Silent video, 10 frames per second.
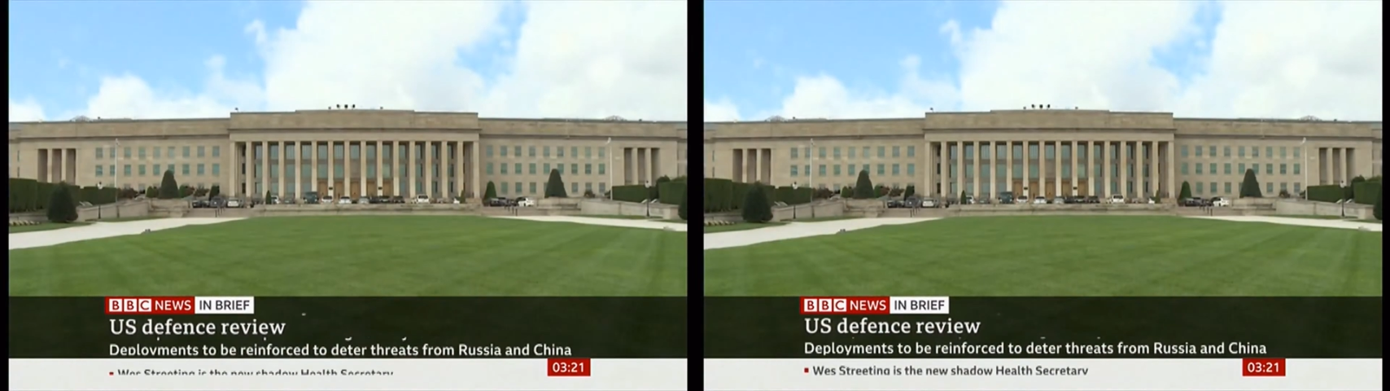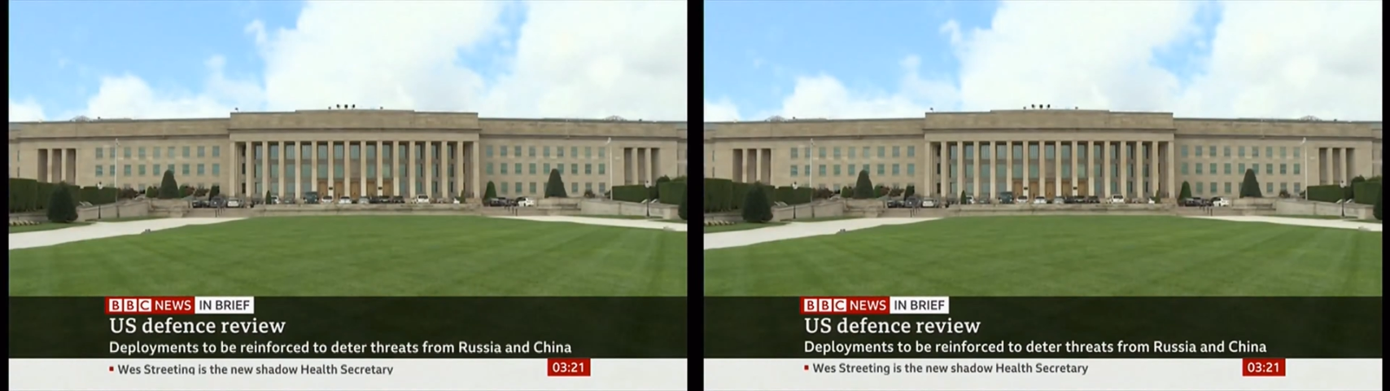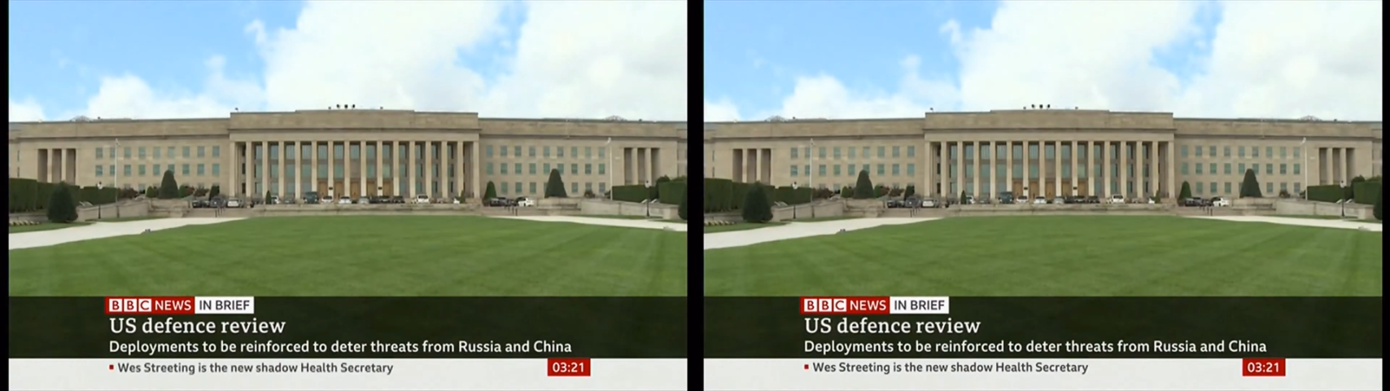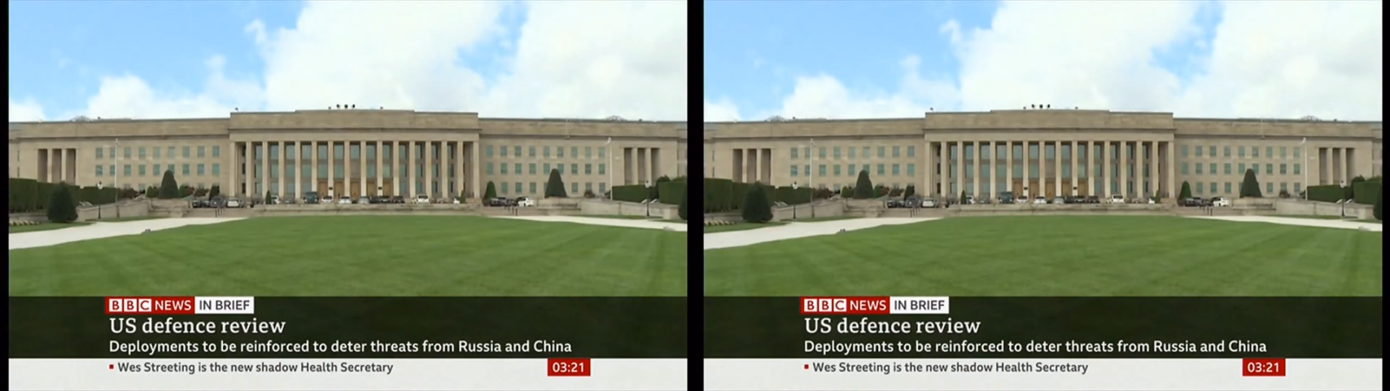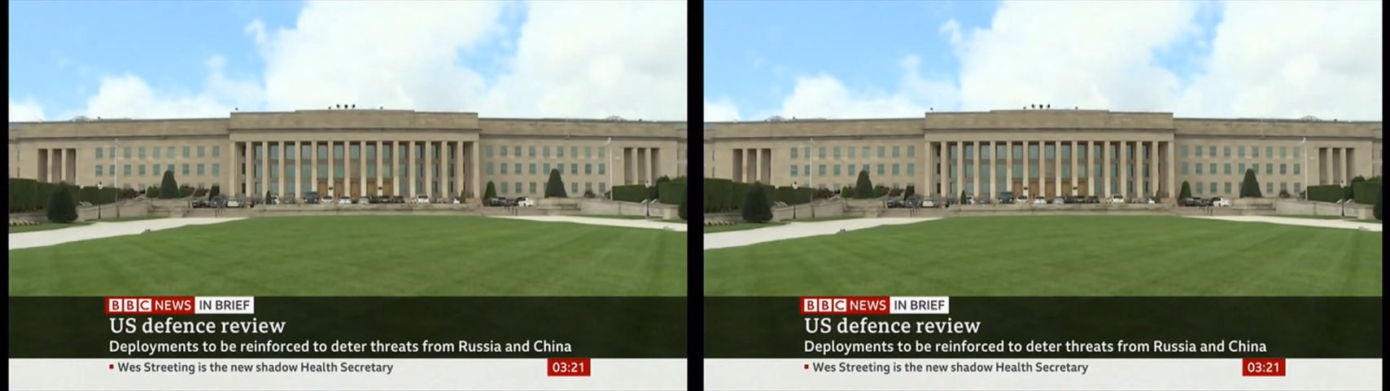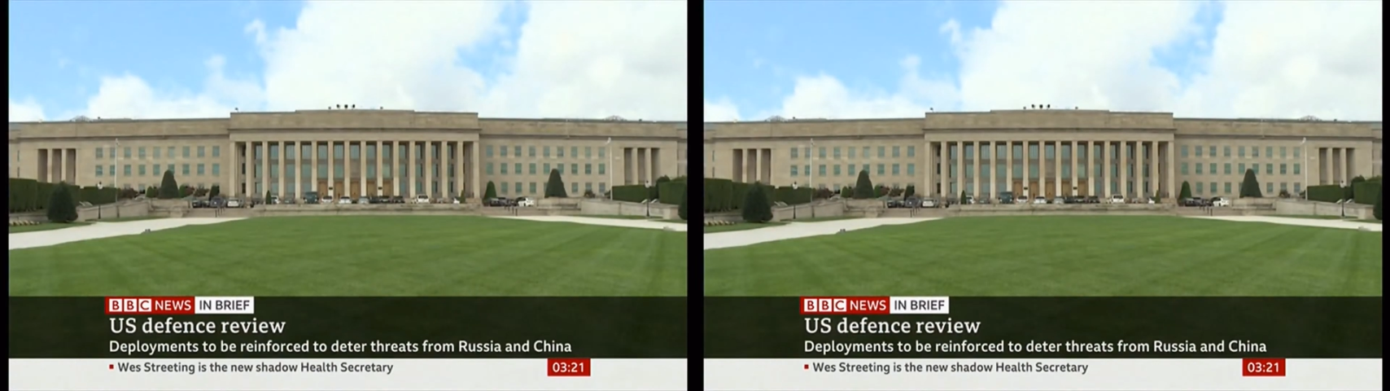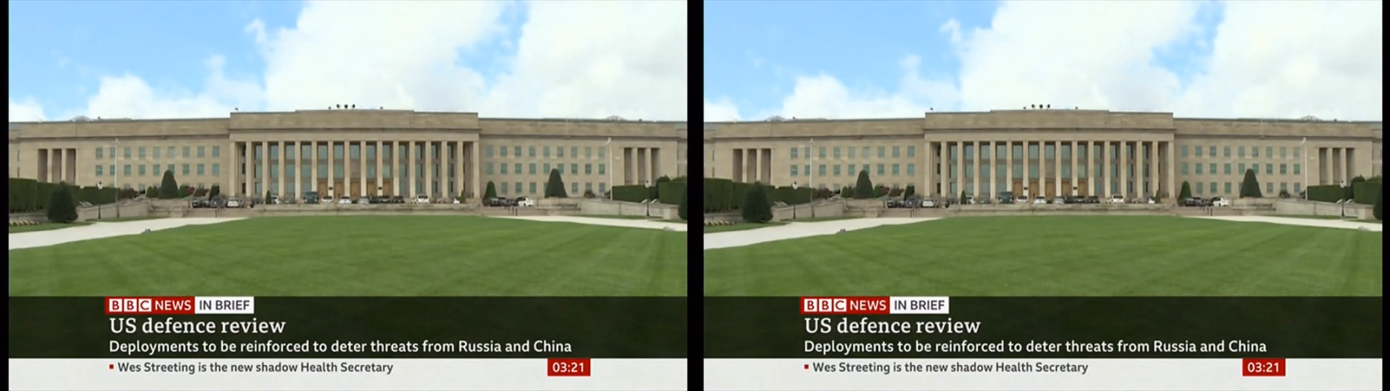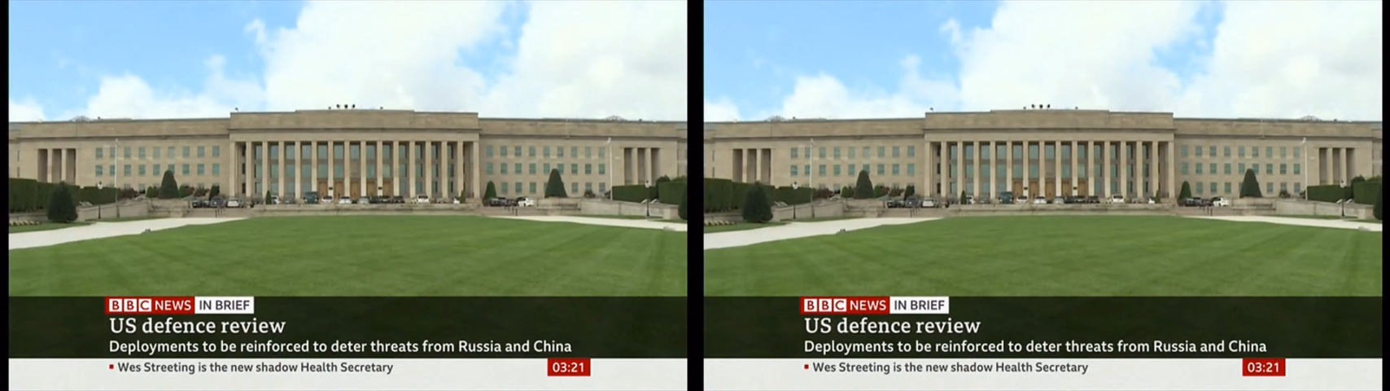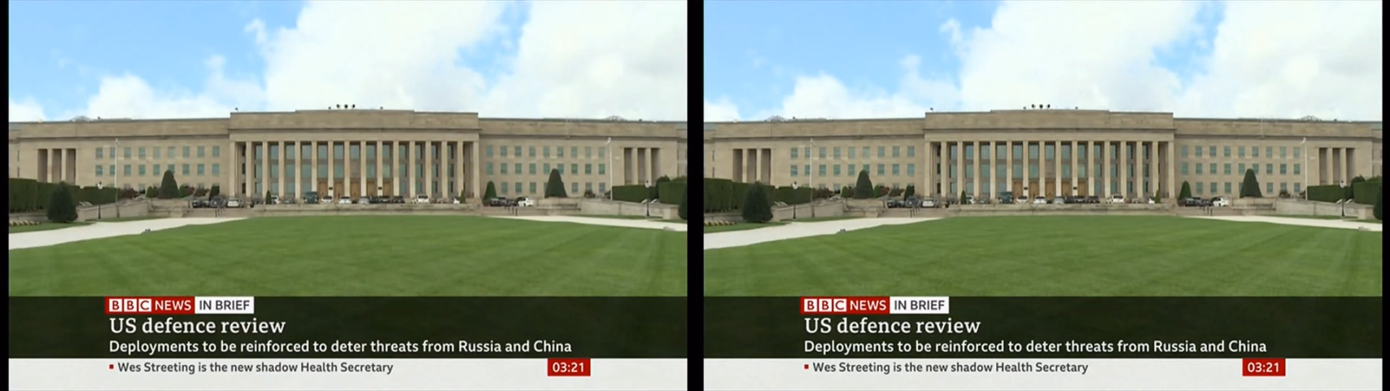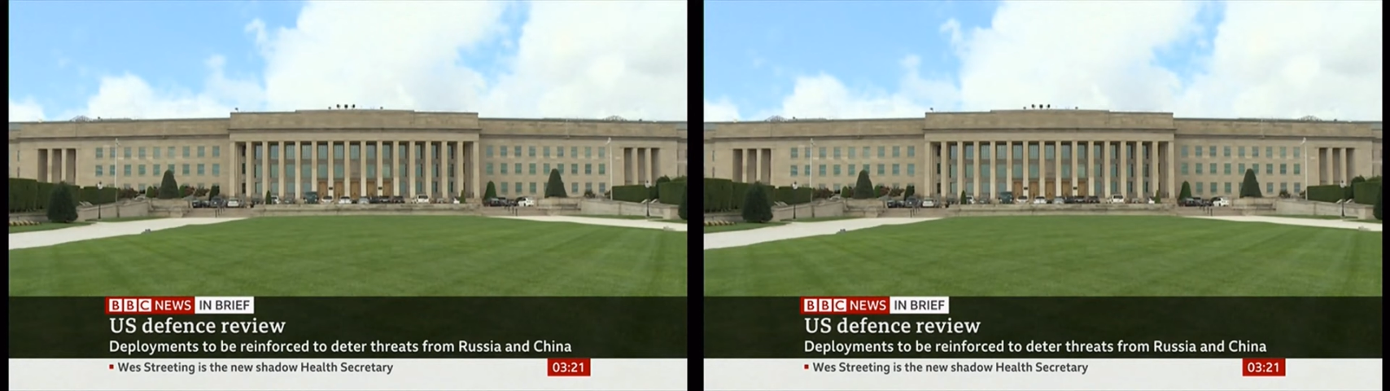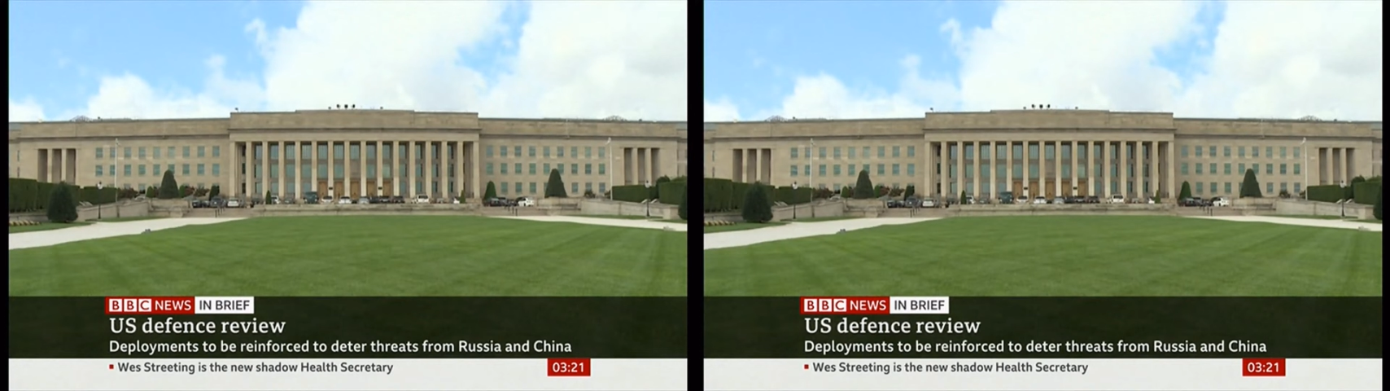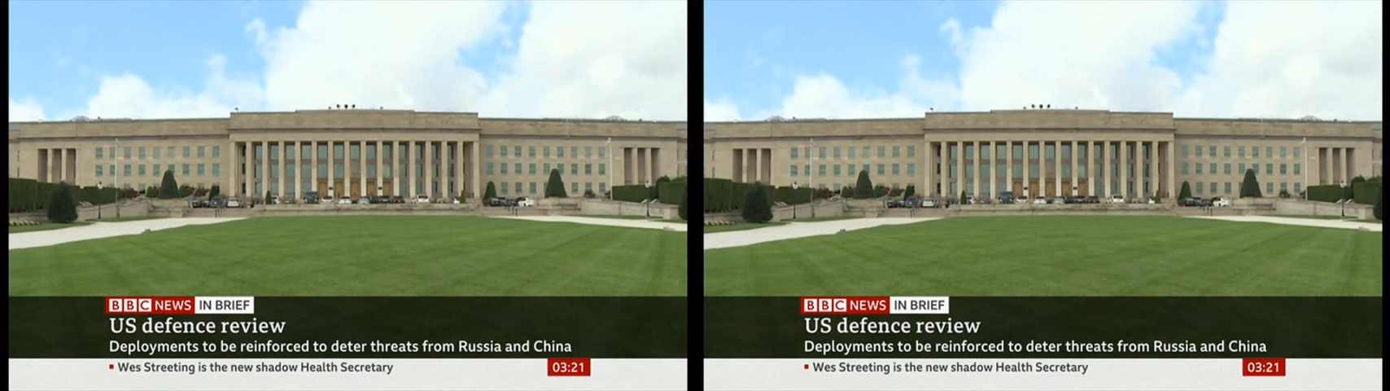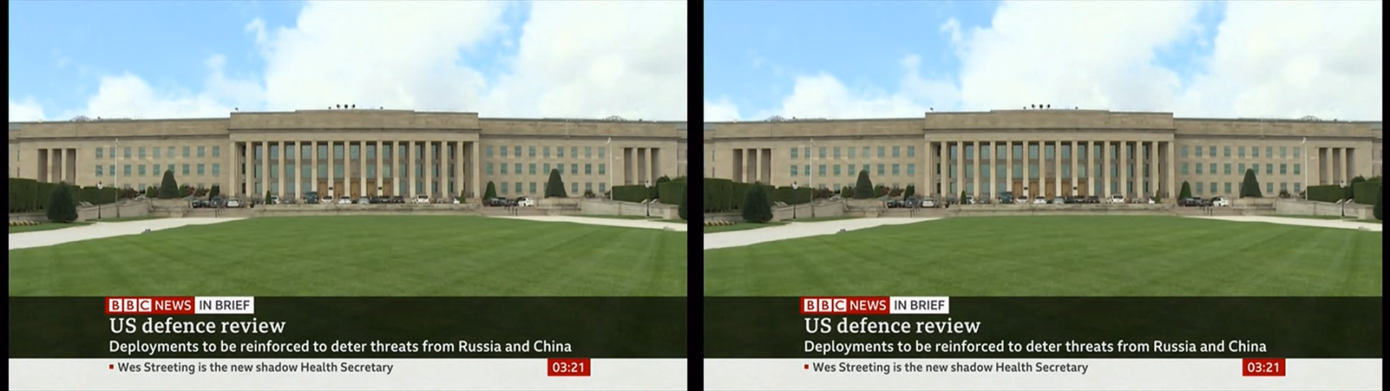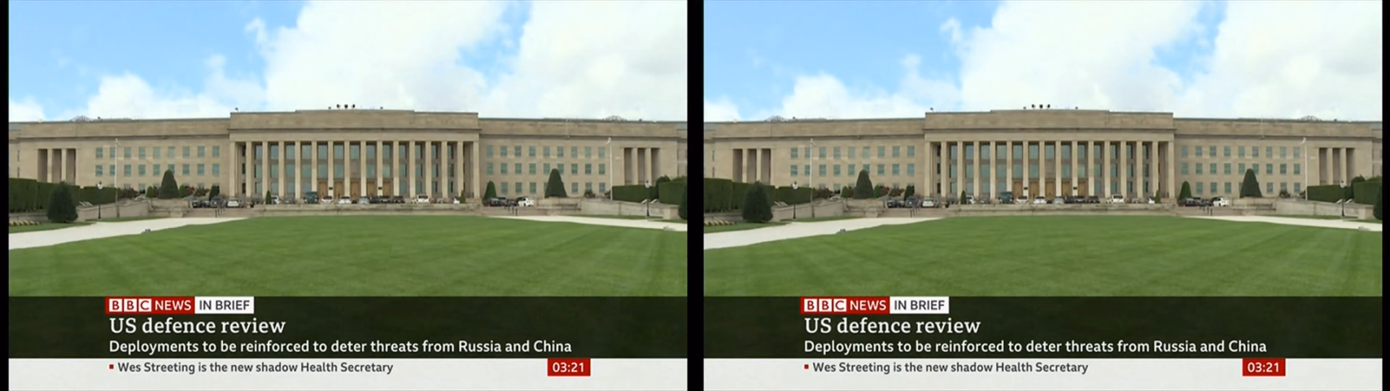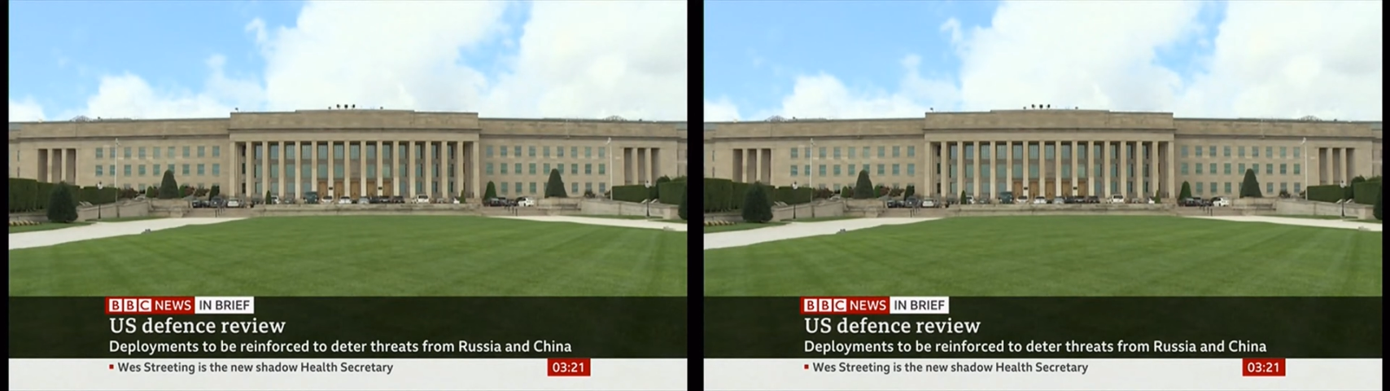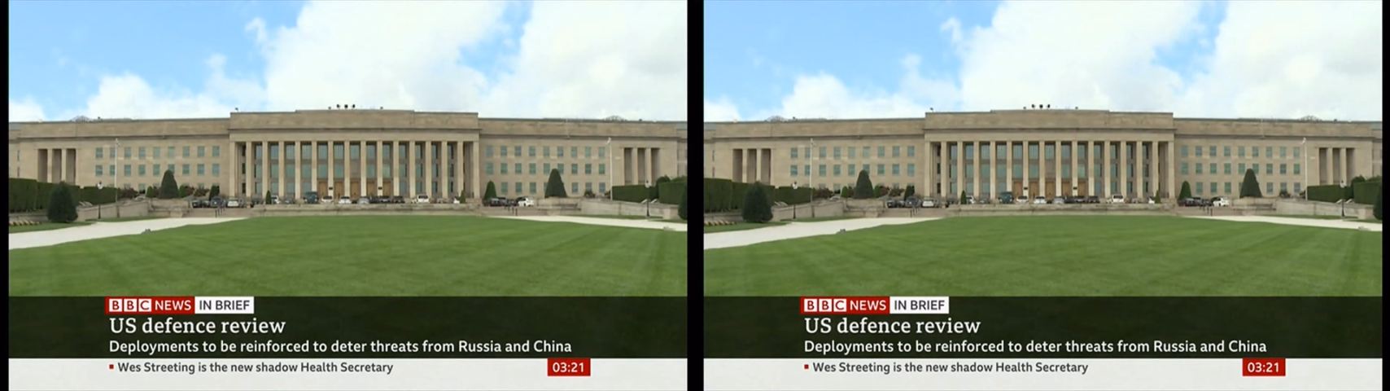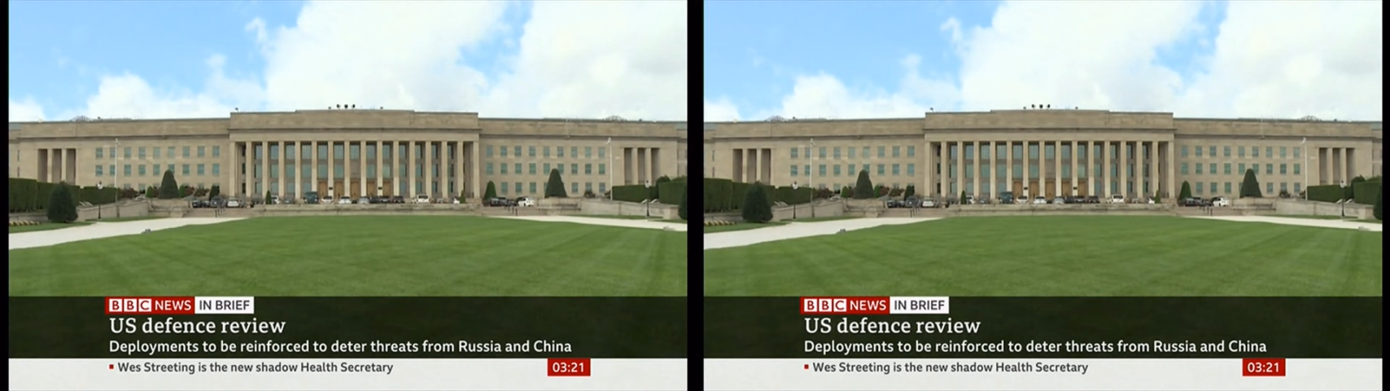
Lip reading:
[unreadable: no face in view]